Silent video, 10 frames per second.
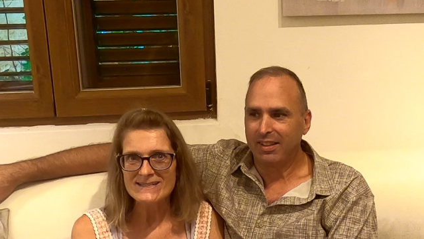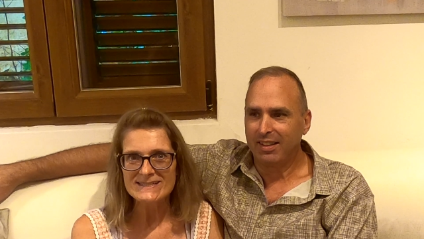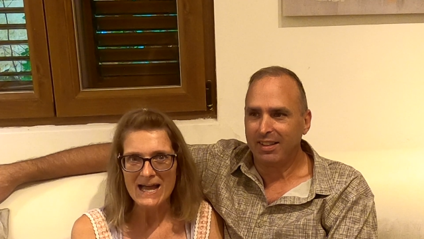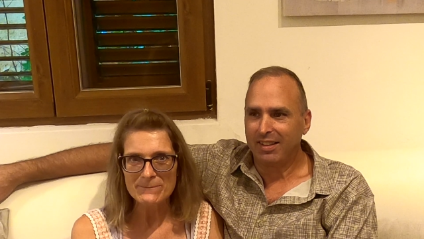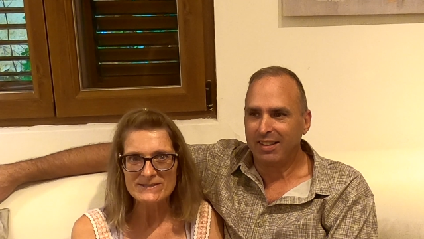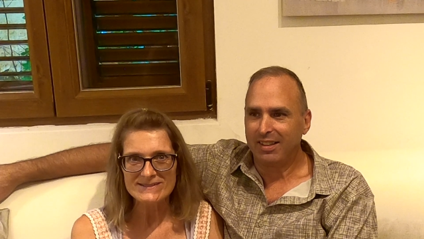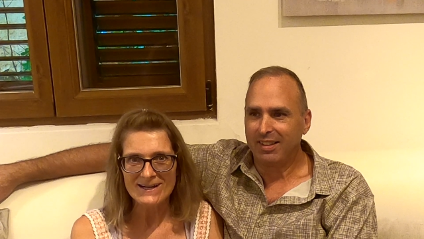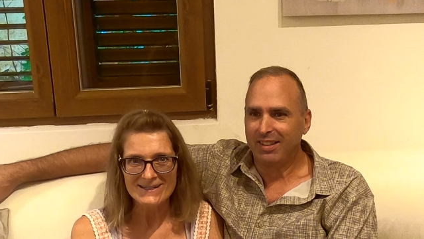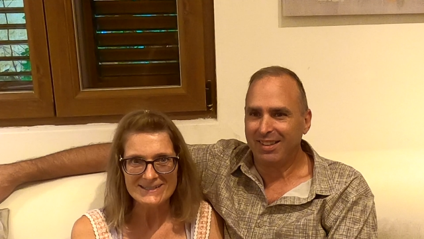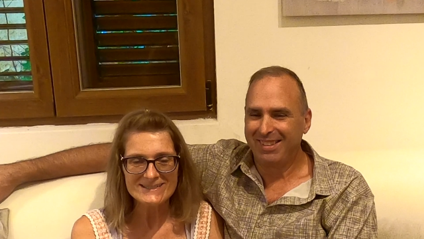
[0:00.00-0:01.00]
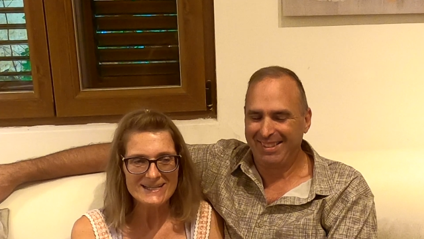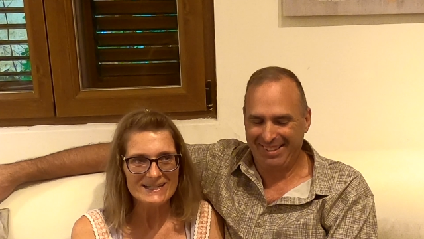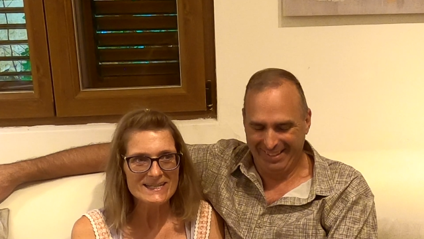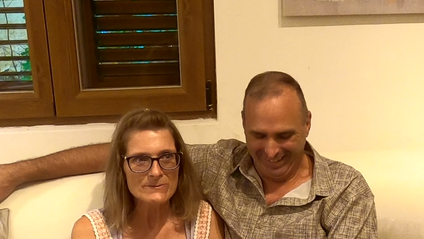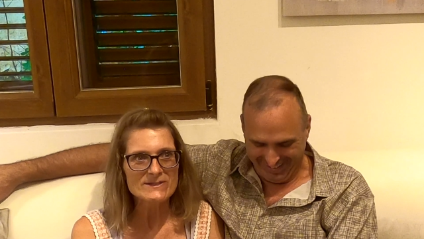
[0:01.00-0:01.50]
Speaker 1: that sat beside us,
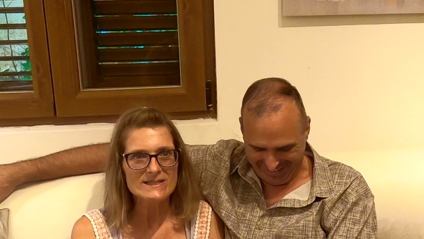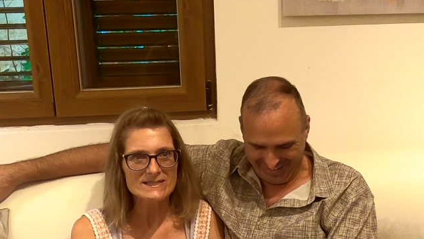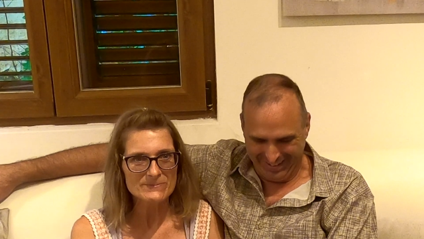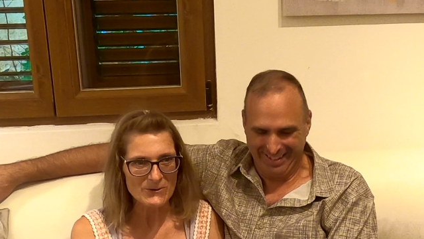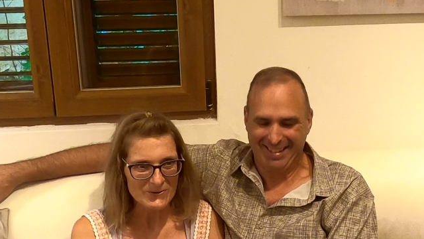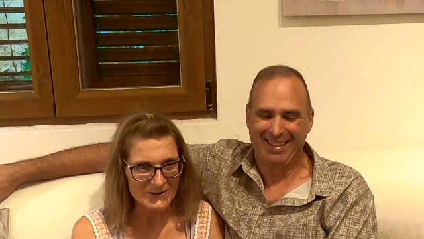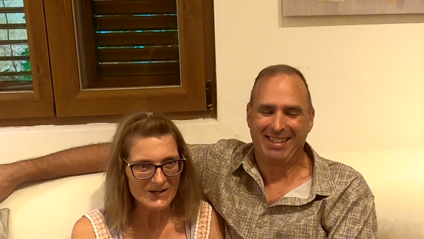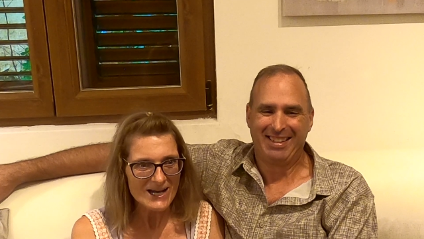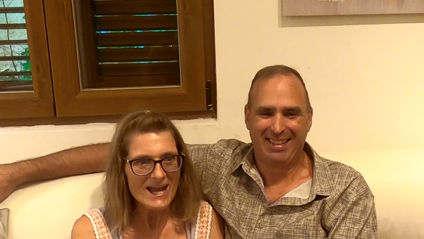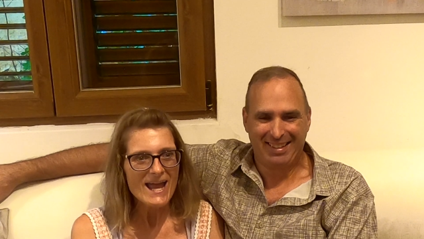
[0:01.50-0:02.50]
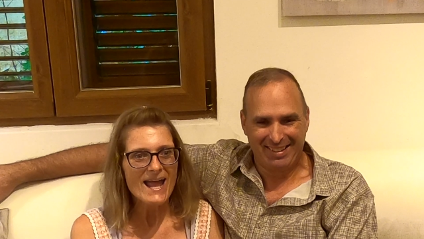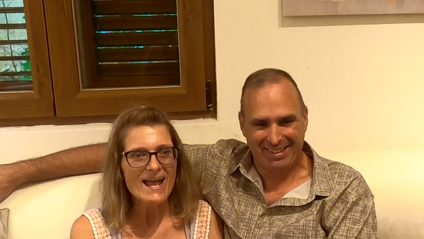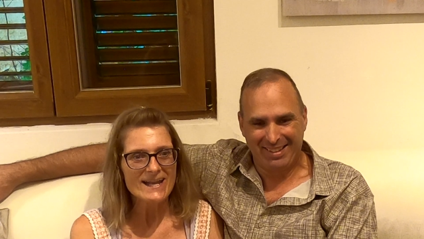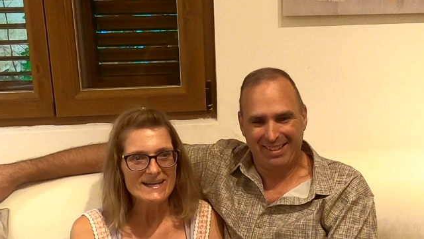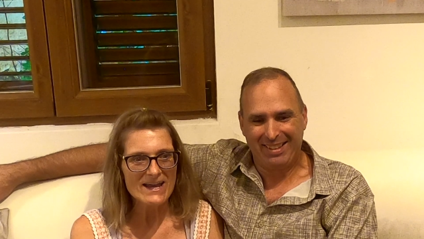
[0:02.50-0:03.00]
and he was a smoker.
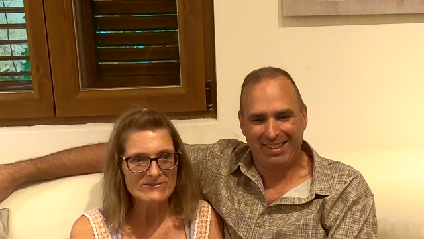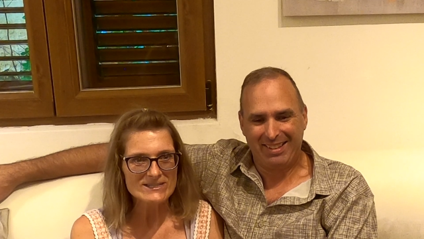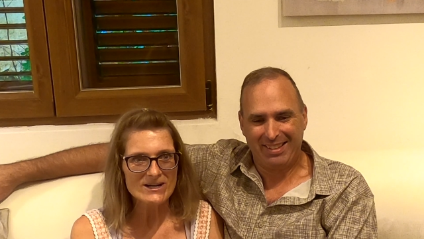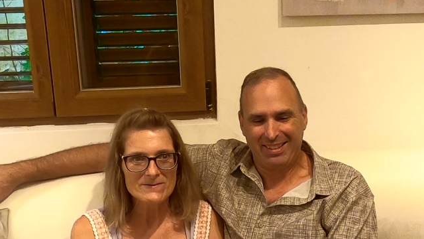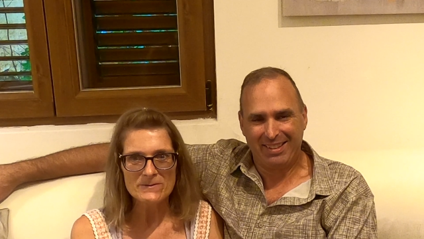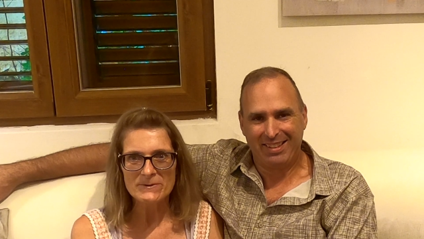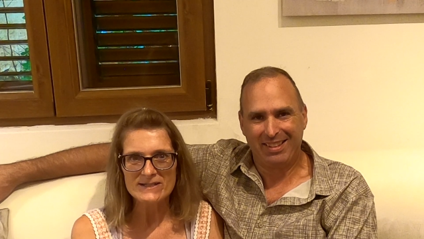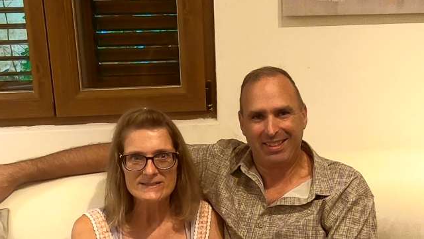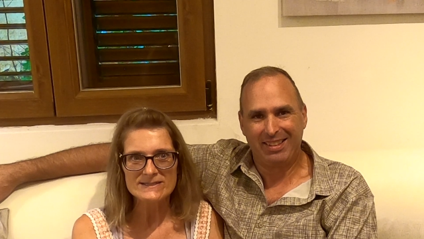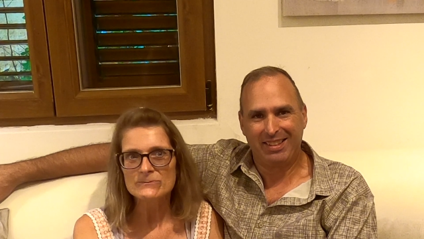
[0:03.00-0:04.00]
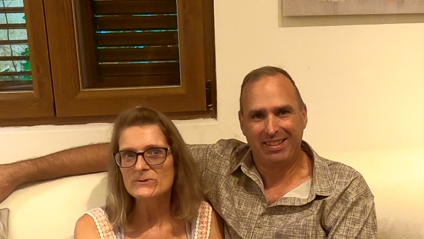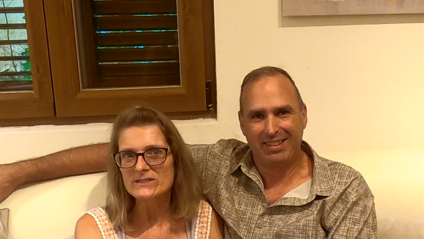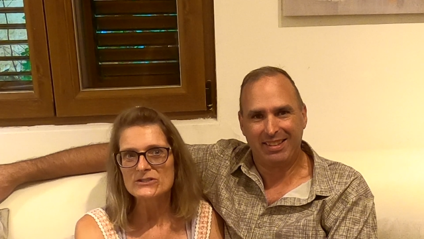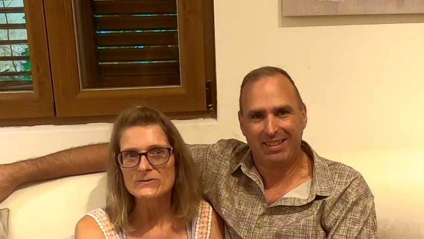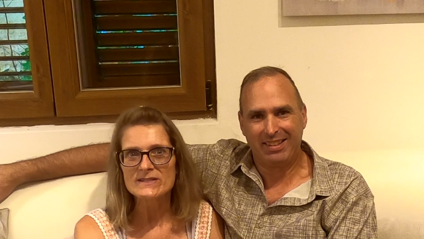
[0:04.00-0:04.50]
And every time the bus
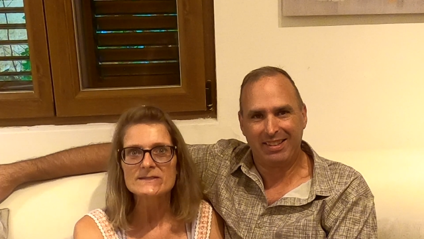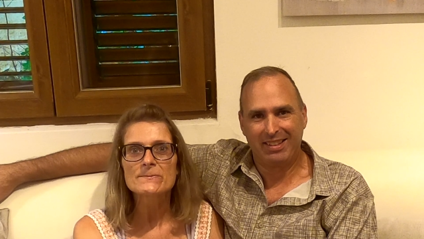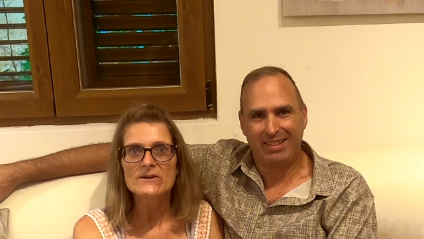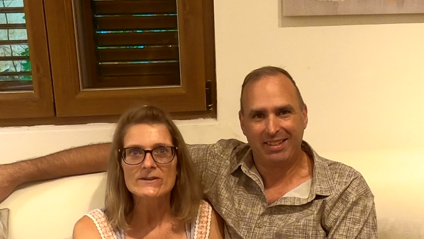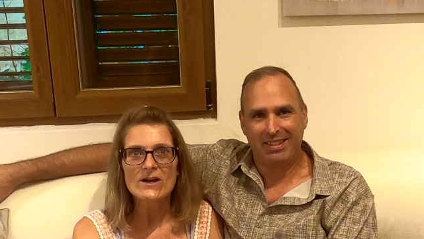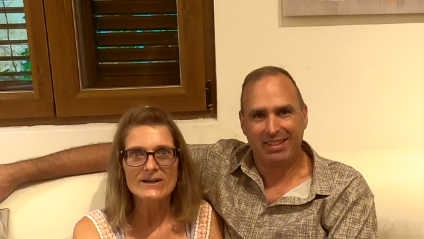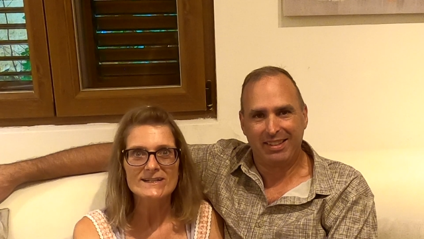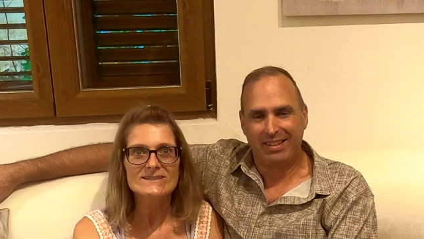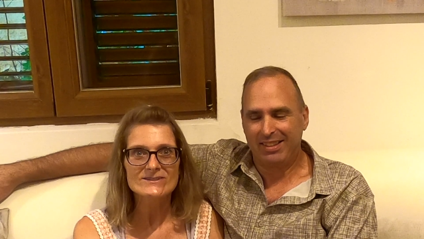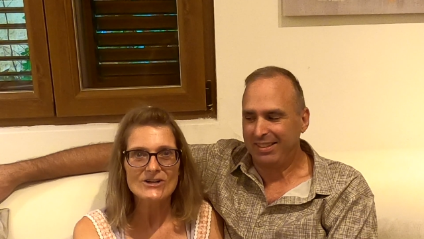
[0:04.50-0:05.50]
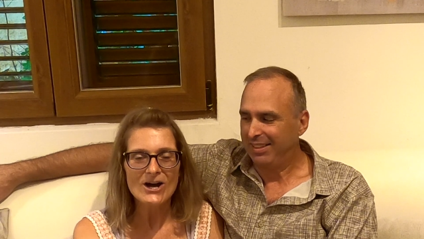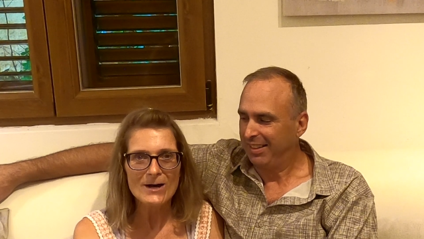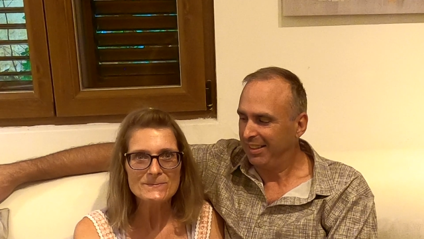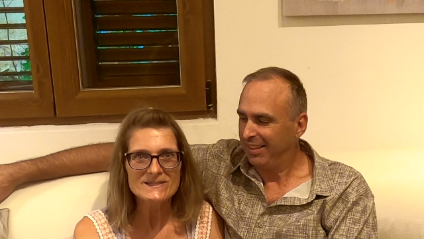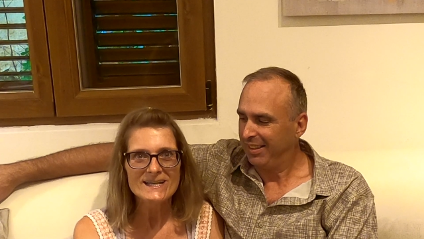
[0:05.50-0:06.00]
would do these periodic
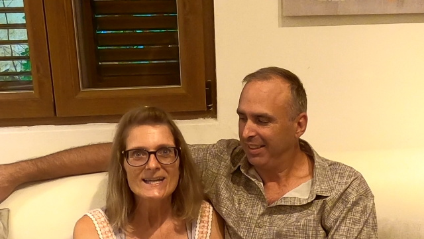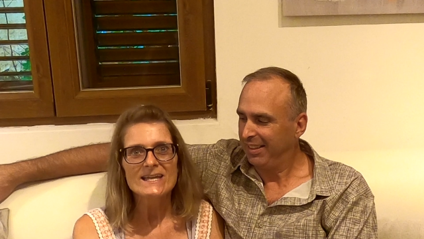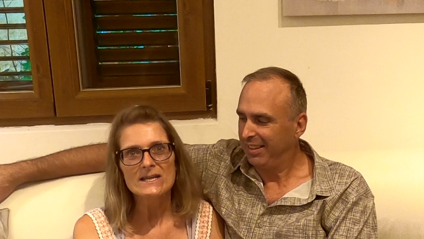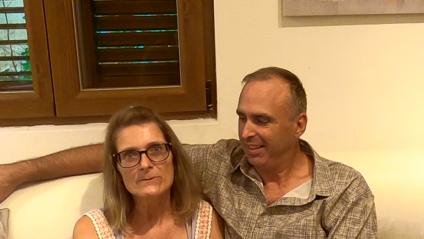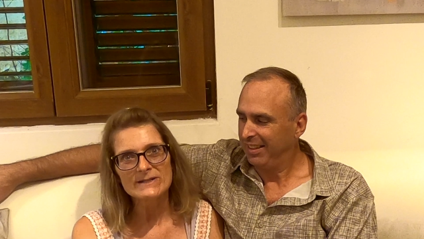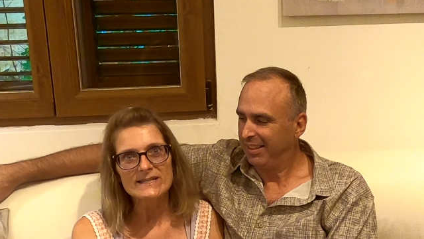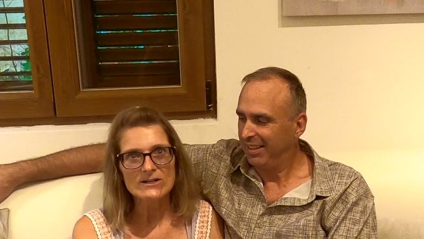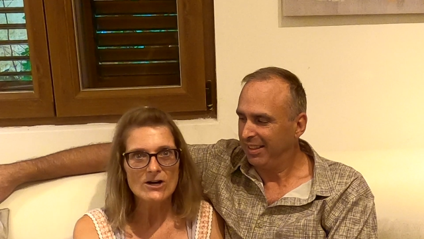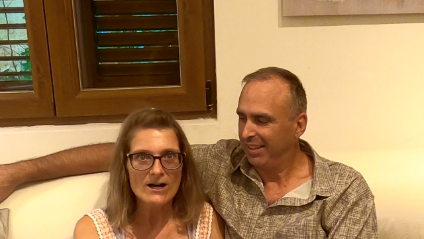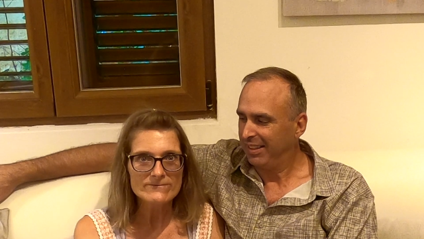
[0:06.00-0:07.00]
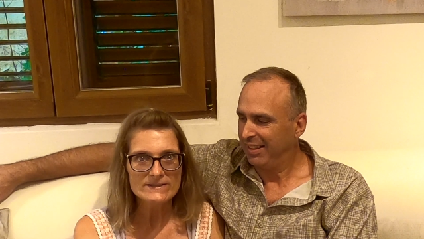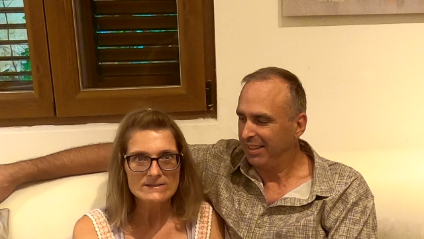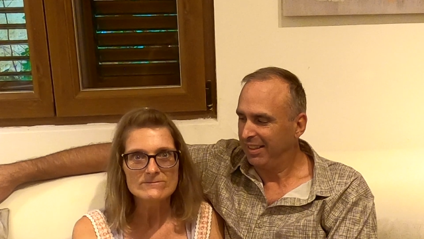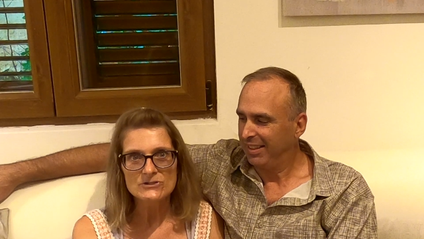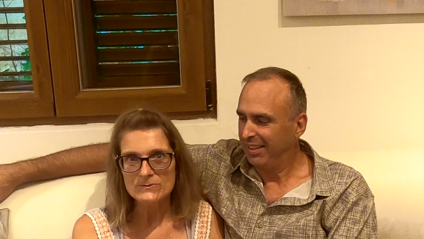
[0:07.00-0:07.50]
stops, he would get off and